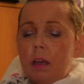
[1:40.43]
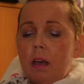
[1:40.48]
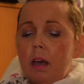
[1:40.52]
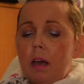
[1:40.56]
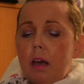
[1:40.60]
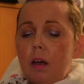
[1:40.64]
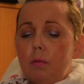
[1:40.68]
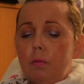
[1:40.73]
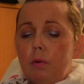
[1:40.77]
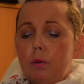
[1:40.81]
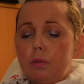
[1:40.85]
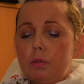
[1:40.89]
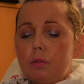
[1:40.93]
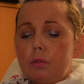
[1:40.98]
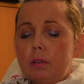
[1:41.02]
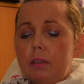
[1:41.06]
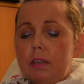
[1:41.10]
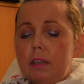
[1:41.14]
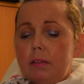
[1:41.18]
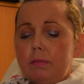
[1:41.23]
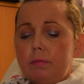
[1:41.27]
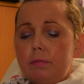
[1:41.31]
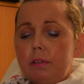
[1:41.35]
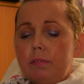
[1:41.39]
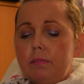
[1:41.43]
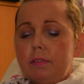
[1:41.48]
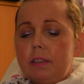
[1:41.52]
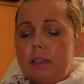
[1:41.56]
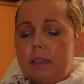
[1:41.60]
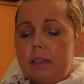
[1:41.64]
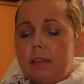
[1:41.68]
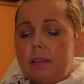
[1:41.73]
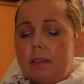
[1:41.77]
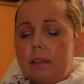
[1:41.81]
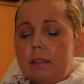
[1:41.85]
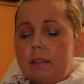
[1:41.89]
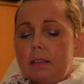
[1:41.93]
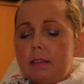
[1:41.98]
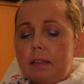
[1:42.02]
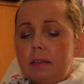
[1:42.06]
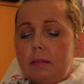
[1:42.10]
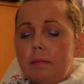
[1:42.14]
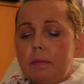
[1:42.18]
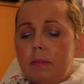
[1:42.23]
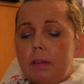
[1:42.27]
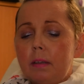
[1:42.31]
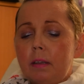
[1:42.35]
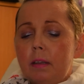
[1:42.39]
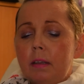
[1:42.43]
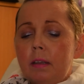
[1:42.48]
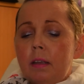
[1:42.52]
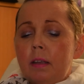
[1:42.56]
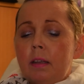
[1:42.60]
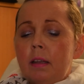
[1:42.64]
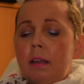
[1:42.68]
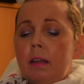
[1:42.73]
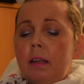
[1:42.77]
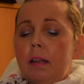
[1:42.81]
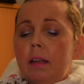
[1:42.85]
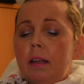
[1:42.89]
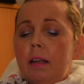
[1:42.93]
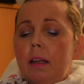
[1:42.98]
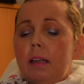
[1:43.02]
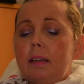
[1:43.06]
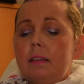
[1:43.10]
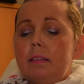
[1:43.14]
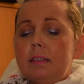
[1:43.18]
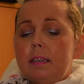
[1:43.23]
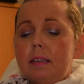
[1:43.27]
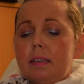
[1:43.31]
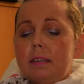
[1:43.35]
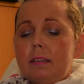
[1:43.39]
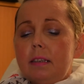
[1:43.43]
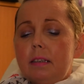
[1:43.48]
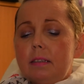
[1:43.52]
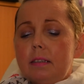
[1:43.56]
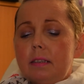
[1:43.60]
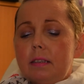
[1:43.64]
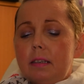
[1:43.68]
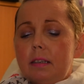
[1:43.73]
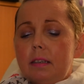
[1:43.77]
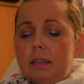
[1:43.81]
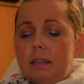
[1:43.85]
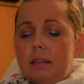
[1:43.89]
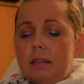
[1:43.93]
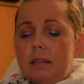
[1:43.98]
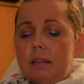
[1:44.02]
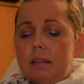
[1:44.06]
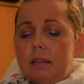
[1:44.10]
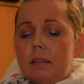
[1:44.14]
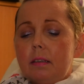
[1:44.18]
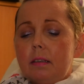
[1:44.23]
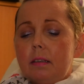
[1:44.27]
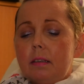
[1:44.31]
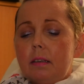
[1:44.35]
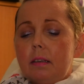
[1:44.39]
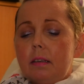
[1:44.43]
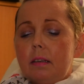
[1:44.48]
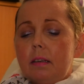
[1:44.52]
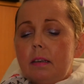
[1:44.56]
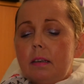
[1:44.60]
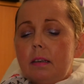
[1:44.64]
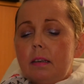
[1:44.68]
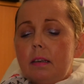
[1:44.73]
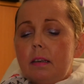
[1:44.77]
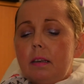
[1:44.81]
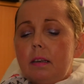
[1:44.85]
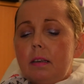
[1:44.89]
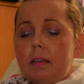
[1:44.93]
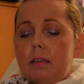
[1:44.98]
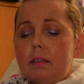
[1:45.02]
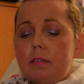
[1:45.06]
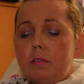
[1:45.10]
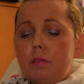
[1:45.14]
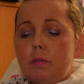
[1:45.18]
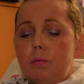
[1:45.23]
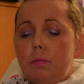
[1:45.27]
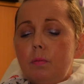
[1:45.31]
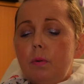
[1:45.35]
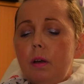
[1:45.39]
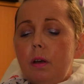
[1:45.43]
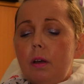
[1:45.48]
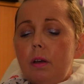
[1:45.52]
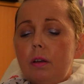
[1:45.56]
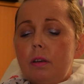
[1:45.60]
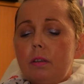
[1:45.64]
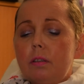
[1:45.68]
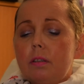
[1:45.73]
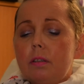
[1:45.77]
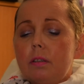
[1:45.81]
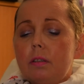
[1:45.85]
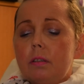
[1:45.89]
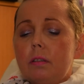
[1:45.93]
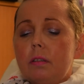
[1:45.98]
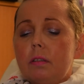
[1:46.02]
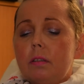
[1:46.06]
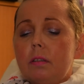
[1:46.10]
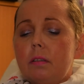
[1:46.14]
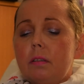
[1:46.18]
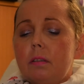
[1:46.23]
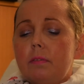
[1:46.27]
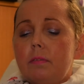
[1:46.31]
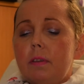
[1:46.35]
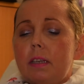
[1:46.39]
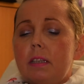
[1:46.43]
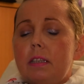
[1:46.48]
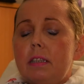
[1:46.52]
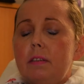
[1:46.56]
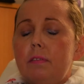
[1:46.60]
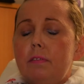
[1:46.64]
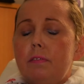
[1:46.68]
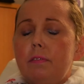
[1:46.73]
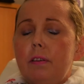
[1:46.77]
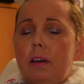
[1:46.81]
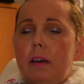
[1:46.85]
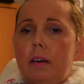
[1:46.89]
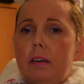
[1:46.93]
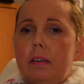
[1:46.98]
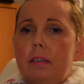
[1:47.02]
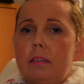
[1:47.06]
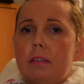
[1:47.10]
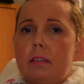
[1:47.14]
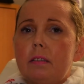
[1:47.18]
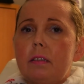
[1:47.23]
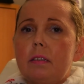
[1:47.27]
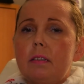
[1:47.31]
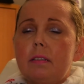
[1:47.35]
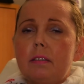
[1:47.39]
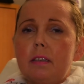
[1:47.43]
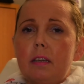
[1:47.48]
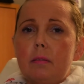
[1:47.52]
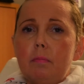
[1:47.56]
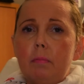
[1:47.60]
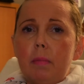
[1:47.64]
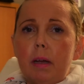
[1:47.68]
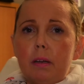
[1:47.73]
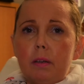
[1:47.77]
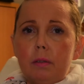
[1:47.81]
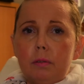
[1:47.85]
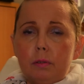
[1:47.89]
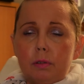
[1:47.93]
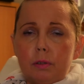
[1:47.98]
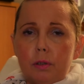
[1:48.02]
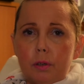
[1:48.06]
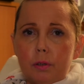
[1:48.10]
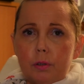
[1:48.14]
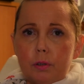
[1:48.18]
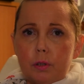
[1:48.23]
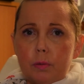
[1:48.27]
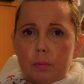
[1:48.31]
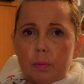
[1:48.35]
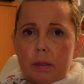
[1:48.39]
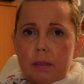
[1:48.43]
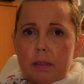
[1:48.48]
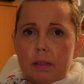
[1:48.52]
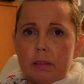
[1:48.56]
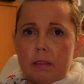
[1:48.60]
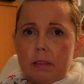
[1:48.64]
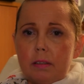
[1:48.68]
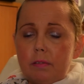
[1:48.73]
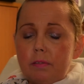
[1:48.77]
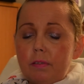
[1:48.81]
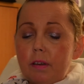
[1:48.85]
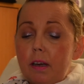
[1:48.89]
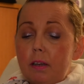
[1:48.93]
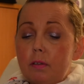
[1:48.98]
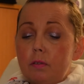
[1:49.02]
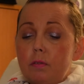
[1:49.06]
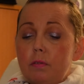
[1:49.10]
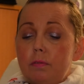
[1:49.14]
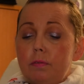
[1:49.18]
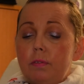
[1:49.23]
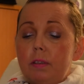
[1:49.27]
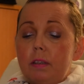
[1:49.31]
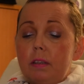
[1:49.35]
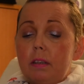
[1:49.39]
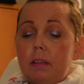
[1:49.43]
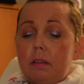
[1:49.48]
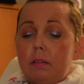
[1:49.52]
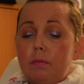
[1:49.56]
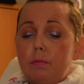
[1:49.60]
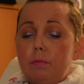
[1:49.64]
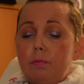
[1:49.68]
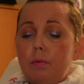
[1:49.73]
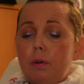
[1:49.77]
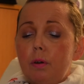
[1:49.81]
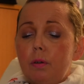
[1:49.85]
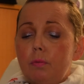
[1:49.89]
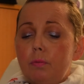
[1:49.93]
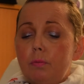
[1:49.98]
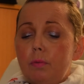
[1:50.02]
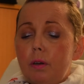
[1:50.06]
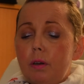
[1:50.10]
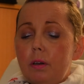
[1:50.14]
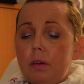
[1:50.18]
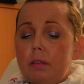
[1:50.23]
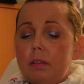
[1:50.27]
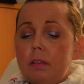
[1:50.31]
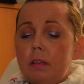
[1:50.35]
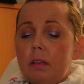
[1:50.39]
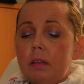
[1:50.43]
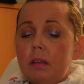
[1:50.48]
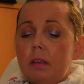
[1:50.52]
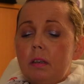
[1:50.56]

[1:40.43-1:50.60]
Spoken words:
I want to live with dignity. And dignity is the word that defines St. Michael's Hospice. If I had to think of one word,